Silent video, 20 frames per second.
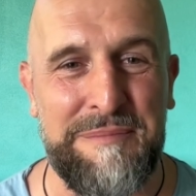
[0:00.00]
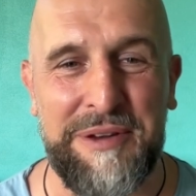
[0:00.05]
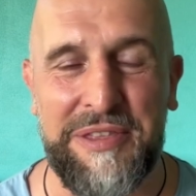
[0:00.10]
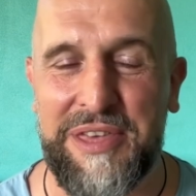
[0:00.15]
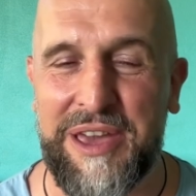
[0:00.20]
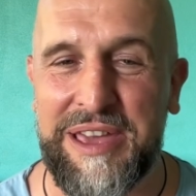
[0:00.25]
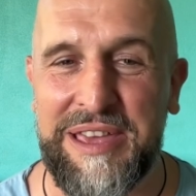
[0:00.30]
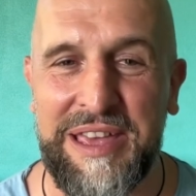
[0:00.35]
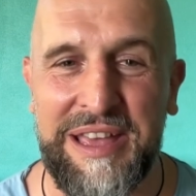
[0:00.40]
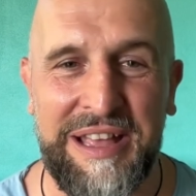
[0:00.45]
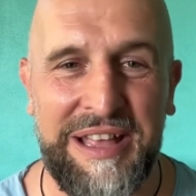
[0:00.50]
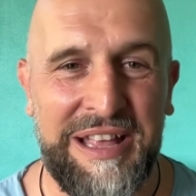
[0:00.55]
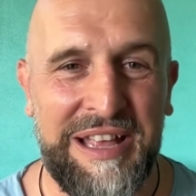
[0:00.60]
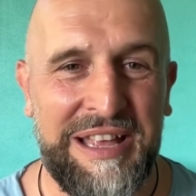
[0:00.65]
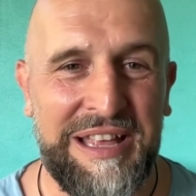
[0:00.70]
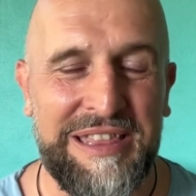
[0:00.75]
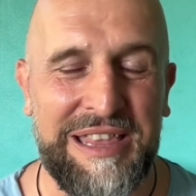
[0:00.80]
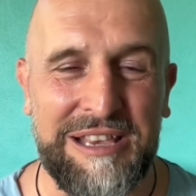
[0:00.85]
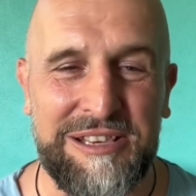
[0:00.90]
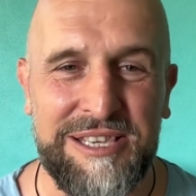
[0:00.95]
but
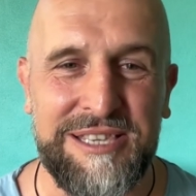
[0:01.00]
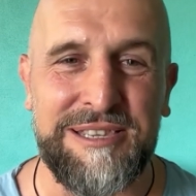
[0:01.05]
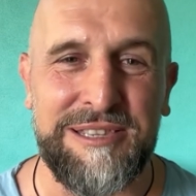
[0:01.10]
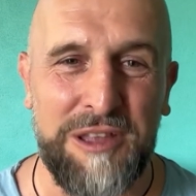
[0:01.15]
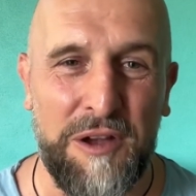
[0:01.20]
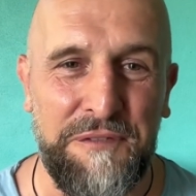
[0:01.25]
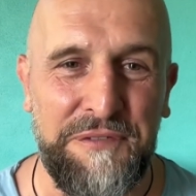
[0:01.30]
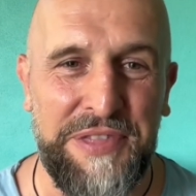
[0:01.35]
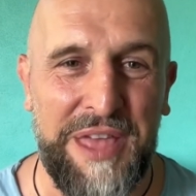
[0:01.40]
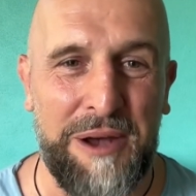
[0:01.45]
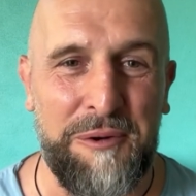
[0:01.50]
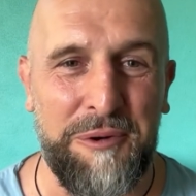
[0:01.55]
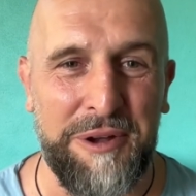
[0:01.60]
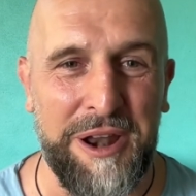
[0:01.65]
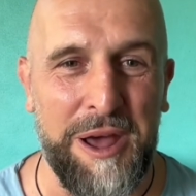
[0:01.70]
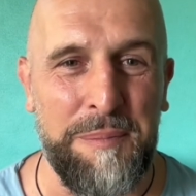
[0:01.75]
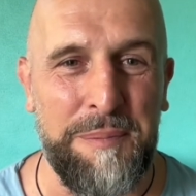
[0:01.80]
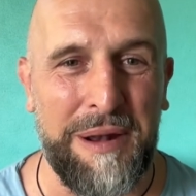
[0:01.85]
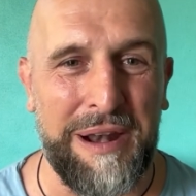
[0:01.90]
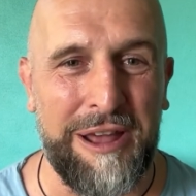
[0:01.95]
they stuffed that
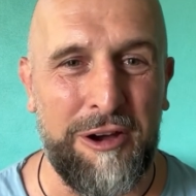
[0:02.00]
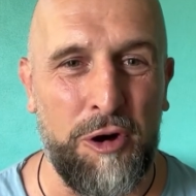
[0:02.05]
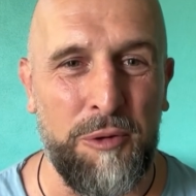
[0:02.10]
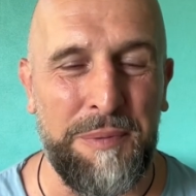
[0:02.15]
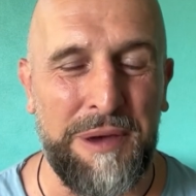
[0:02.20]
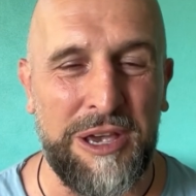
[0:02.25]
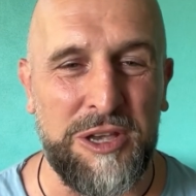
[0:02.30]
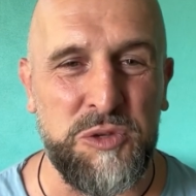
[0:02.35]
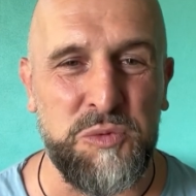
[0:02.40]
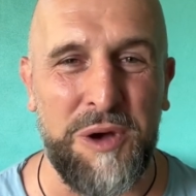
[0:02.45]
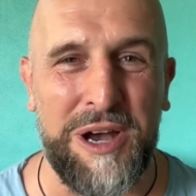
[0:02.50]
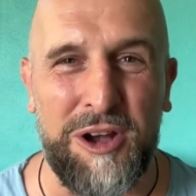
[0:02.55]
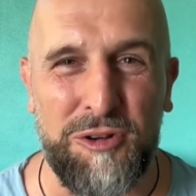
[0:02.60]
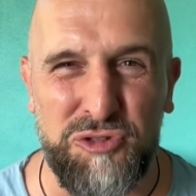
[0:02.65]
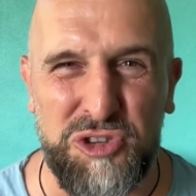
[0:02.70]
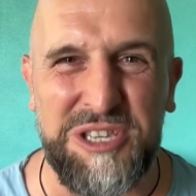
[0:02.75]
one up a little bit as well.